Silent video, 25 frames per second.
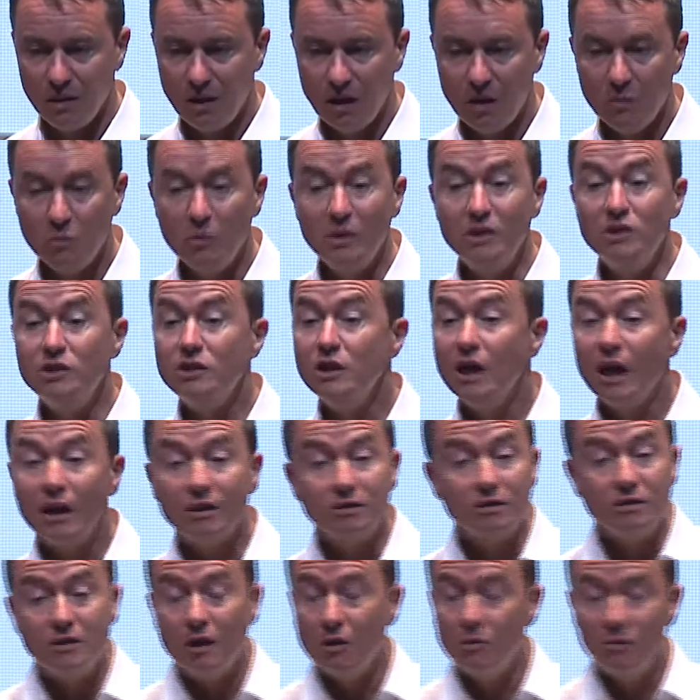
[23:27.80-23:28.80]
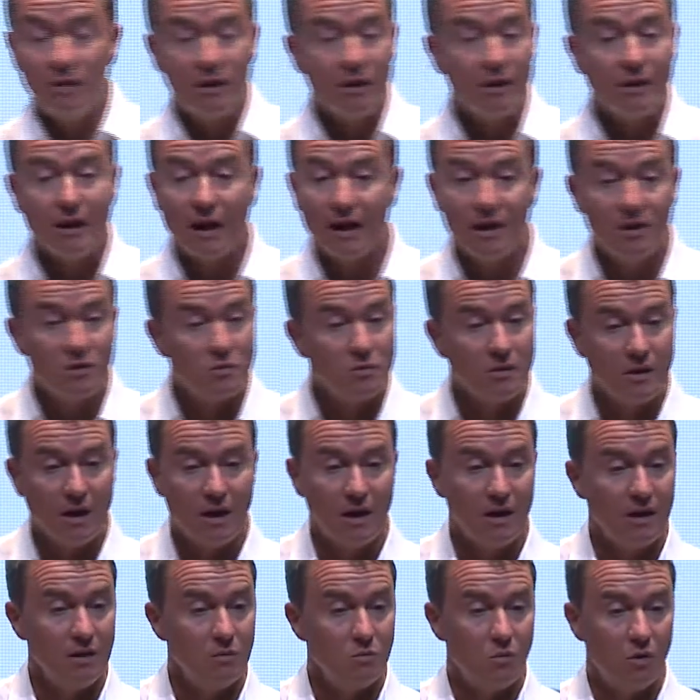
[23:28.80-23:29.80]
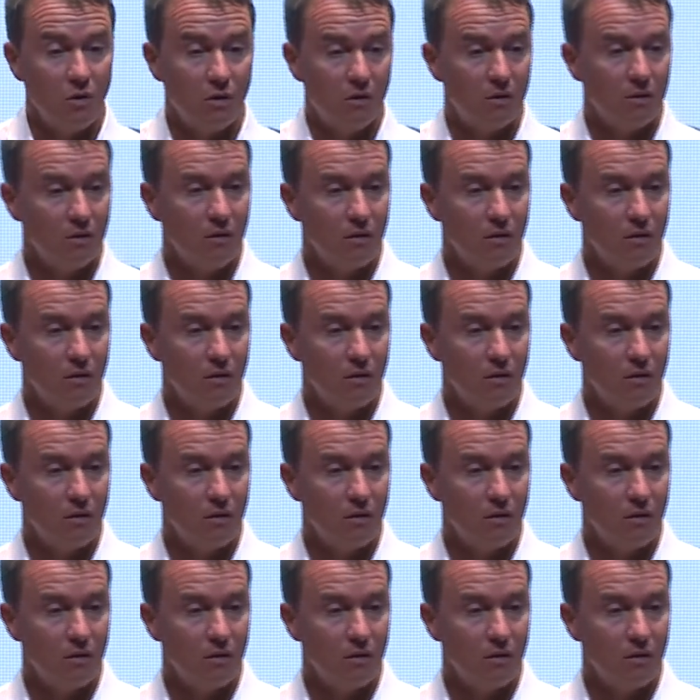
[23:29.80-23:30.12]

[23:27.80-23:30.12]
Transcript: And we just don't engage with it anymore.